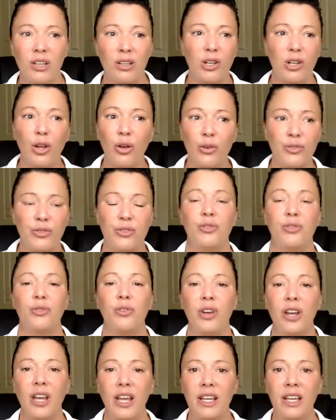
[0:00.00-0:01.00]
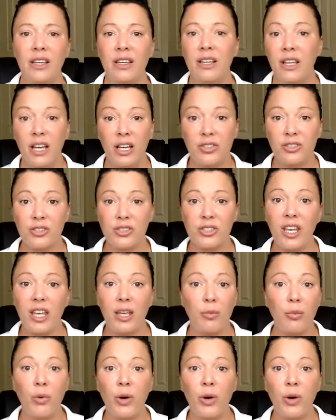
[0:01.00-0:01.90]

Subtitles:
close three and just keep